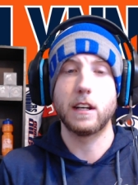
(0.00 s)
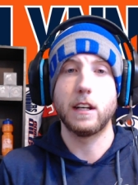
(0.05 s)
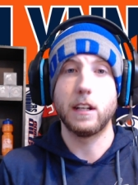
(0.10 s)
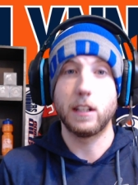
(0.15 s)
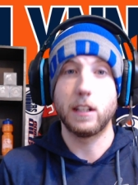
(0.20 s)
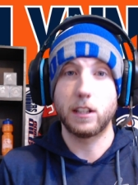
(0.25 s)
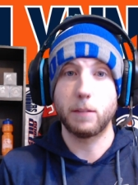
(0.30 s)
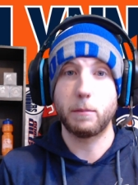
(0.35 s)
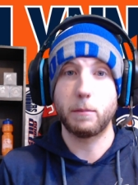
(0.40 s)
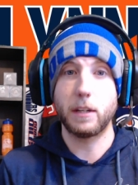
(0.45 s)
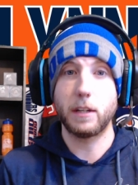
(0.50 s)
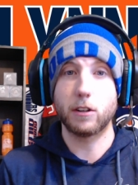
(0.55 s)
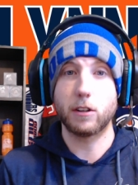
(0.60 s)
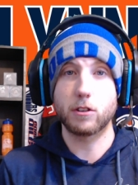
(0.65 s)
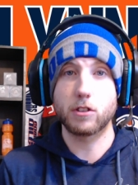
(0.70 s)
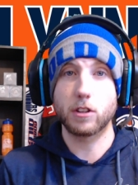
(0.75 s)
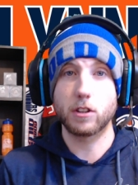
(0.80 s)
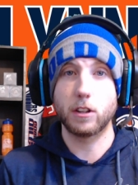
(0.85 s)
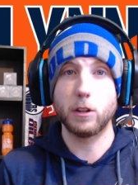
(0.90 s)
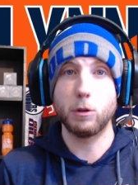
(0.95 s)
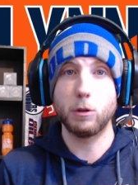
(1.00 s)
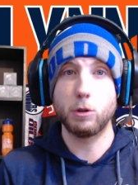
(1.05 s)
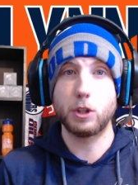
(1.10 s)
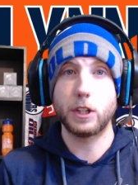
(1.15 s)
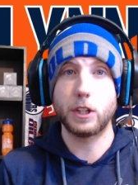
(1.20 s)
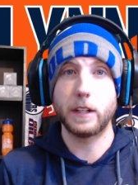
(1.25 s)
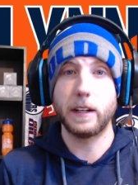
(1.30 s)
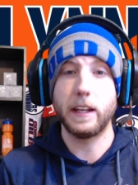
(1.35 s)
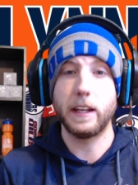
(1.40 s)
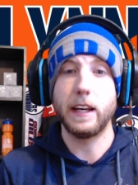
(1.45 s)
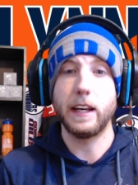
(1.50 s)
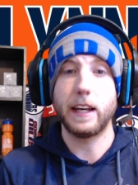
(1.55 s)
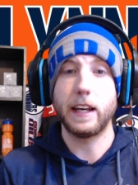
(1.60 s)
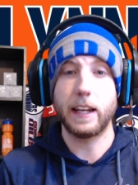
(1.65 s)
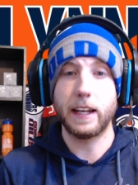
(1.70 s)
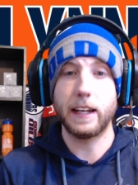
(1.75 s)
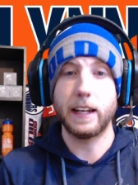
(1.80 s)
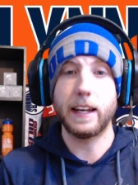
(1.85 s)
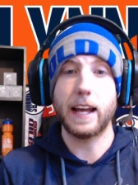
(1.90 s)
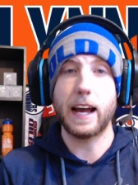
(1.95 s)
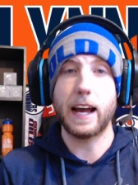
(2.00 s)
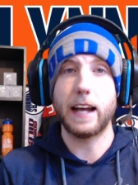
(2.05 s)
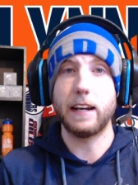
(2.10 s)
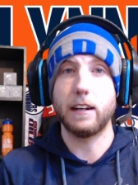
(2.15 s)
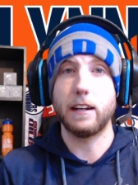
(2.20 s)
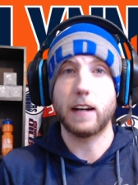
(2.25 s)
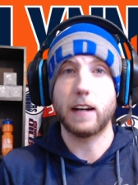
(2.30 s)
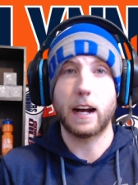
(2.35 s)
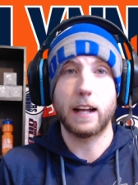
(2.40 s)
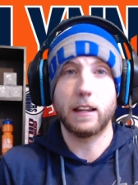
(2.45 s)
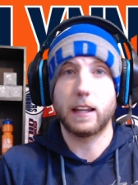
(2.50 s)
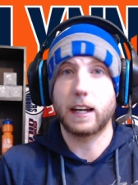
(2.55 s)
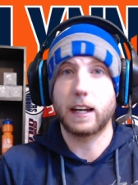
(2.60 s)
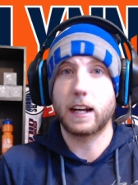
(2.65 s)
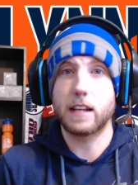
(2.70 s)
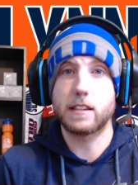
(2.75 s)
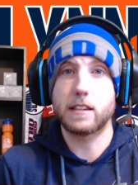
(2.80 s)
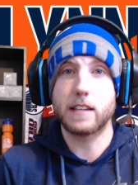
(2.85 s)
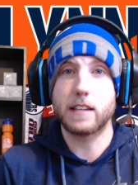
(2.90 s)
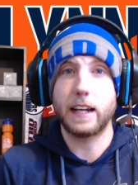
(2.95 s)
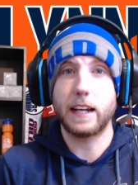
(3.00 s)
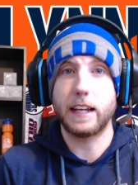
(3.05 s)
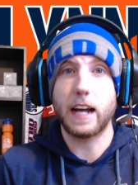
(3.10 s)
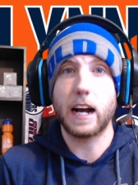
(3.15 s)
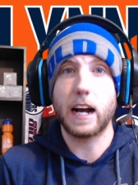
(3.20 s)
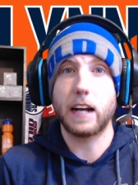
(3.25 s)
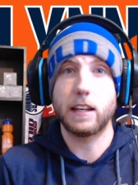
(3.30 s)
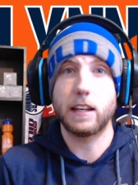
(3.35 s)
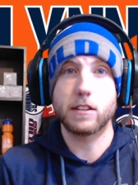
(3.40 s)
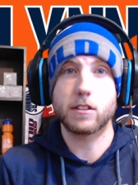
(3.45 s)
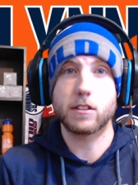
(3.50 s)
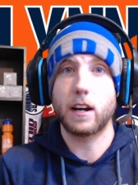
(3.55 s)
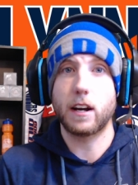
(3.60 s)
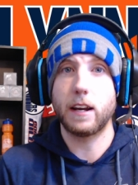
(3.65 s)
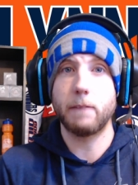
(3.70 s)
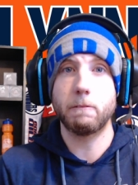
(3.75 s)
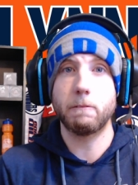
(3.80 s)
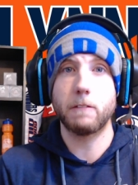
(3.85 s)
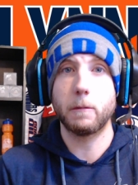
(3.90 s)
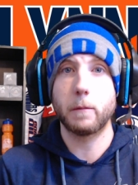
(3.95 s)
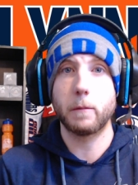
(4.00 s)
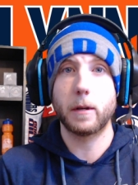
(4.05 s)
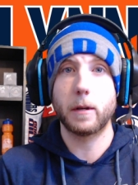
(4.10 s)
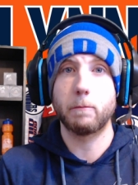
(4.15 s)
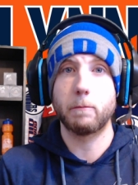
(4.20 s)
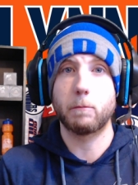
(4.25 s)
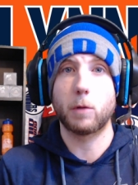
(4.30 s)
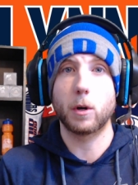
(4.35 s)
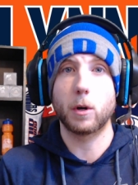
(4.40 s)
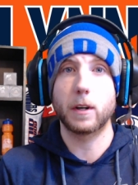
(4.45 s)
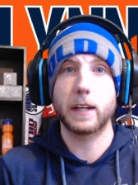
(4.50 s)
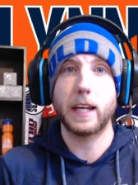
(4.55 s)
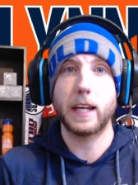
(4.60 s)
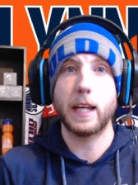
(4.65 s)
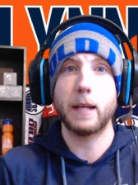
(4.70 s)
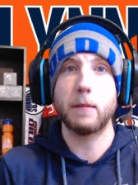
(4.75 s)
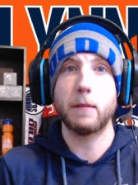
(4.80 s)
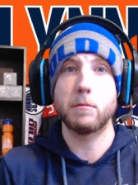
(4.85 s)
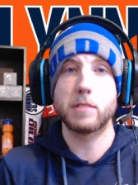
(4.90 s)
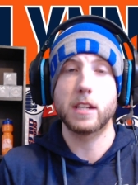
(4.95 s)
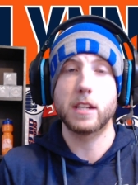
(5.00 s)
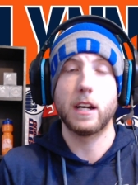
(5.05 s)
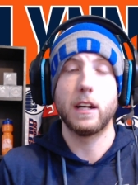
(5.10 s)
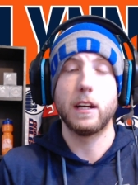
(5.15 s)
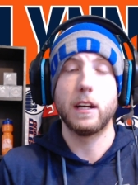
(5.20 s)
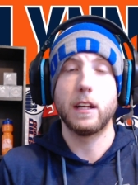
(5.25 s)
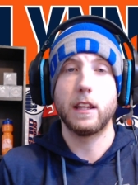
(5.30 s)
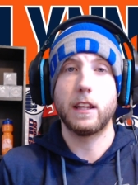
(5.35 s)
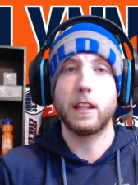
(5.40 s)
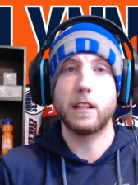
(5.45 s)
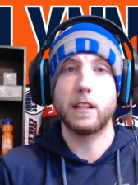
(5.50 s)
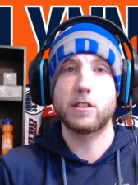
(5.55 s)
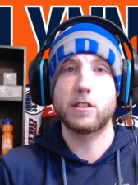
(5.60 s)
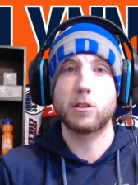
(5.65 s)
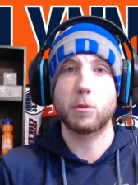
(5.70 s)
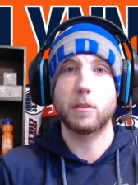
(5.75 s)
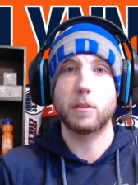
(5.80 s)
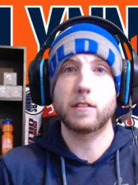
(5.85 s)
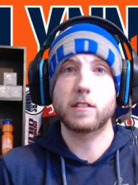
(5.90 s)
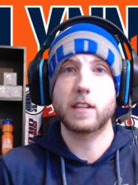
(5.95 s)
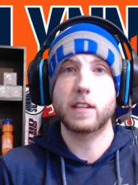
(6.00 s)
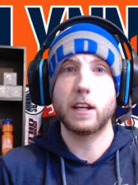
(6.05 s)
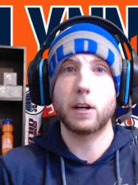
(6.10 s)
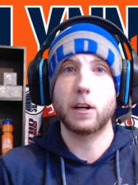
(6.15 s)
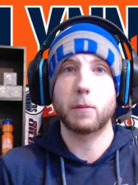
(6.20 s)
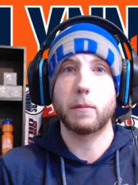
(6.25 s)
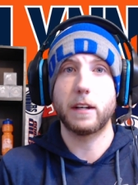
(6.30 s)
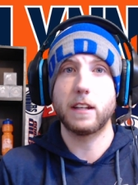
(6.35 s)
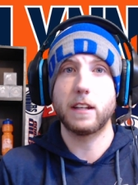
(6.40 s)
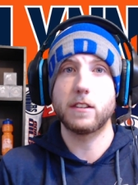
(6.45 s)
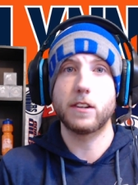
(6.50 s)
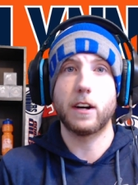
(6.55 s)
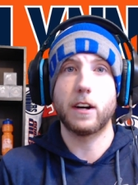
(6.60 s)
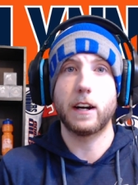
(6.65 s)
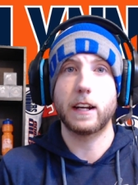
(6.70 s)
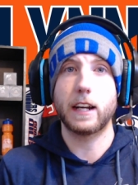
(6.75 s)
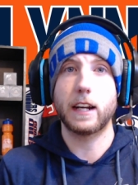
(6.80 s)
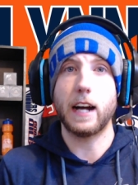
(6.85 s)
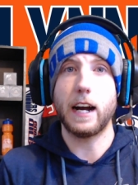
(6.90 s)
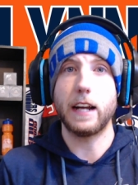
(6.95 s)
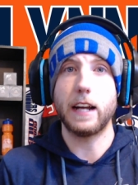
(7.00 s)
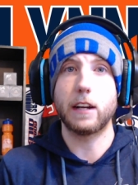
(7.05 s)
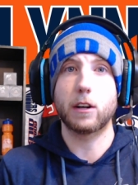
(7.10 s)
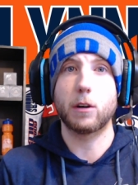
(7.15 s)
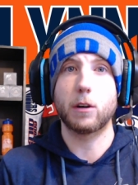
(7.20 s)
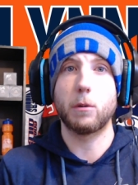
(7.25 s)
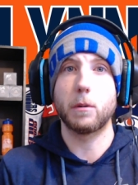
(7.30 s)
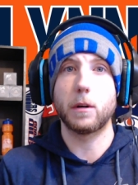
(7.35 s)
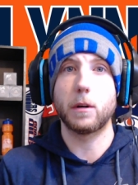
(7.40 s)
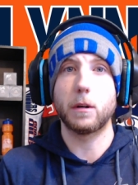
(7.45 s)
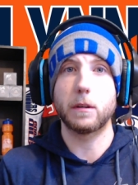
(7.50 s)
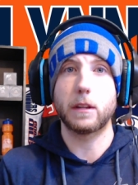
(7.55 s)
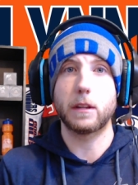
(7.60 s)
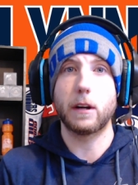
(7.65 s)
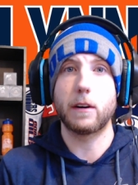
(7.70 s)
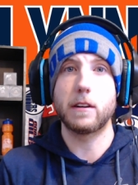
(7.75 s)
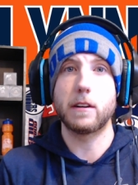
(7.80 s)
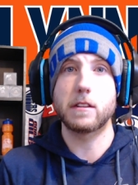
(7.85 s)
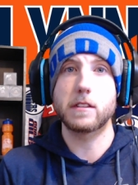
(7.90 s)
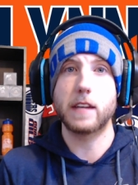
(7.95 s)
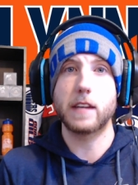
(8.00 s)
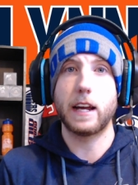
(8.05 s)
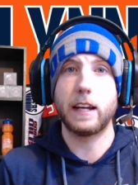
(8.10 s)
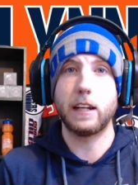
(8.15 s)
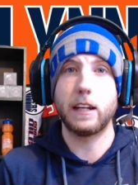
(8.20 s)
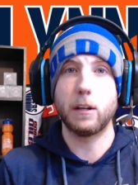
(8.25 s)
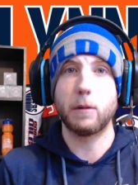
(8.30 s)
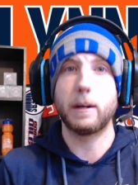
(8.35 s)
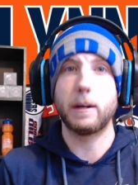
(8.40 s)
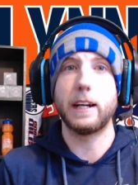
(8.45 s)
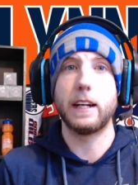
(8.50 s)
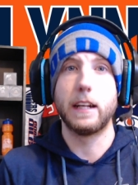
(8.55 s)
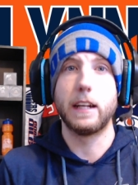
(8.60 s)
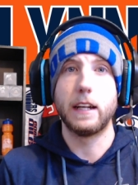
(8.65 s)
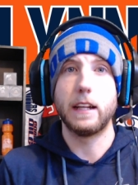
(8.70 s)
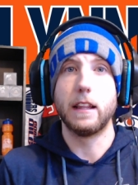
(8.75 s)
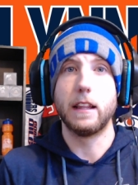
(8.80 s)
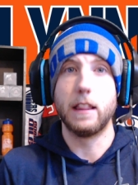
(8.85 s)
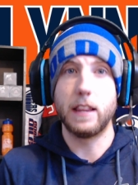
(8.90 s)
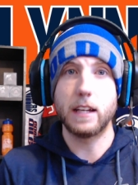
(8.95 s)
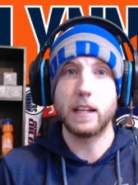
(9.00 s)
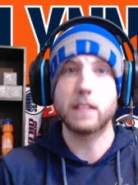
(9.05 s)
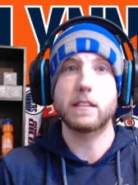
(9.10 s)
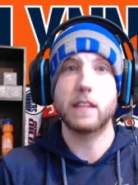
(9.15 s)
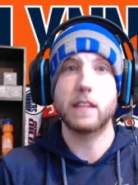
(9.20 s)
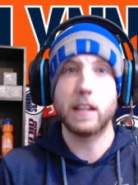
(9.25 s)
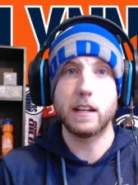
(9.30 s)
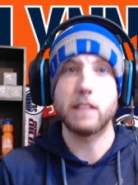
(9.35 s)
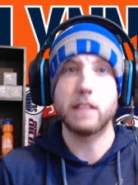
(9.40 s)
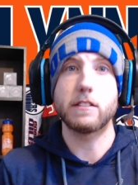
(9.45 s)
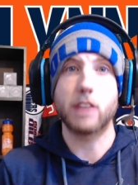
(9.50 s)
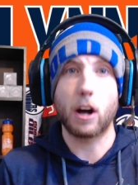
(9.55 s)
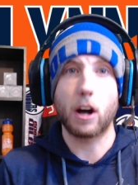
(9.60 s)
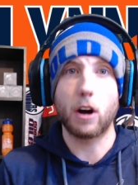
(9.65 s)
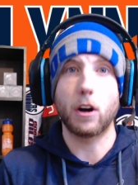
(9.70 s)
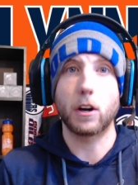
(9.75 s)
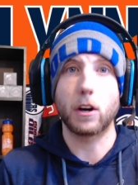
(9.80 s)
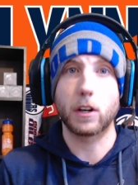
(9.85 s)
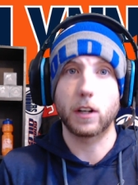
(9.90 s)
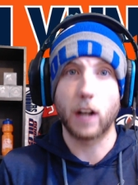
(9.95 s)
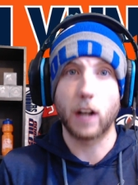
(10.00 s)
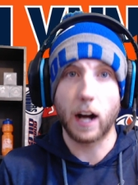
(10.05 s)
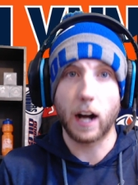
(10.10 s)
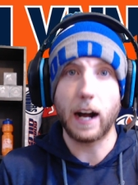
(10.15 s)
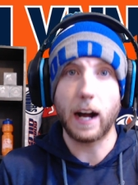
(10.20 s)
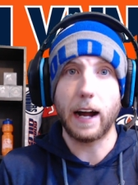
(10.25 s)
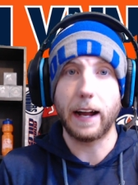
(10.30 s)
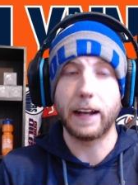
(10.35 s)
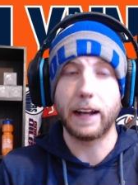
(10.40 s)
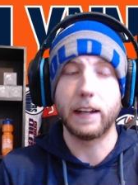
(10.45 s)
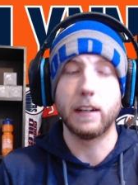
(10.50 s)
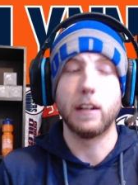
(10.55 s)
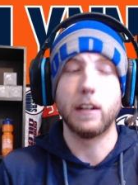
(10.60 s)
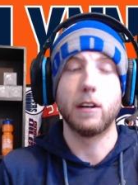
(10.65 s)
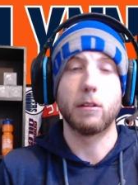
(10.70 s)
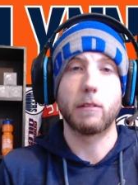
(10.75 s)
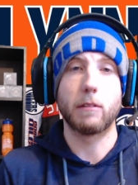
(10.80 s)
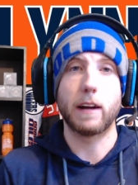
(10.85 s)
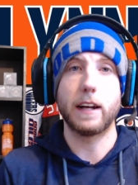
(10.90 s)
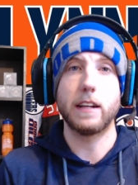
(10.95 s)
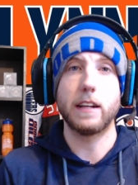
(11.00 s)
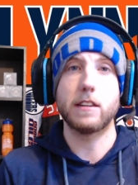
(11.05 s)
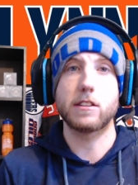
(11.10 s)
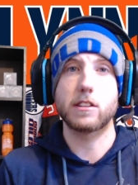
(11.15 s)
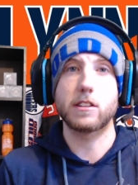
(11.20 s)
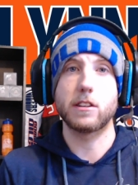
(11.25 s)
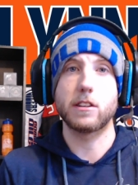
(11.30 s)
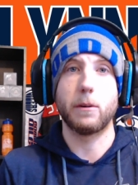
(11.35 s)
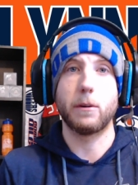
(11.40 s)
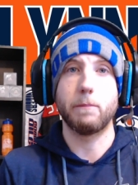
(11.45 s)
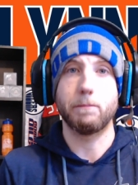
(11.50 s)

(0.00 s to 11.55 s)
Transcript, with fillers: to be your solution in net. I like I said, yeah, he's got infinite more games than Stuart Skinner, but he's not a guy you're going out there and saying, you know what, this is our guy, right? So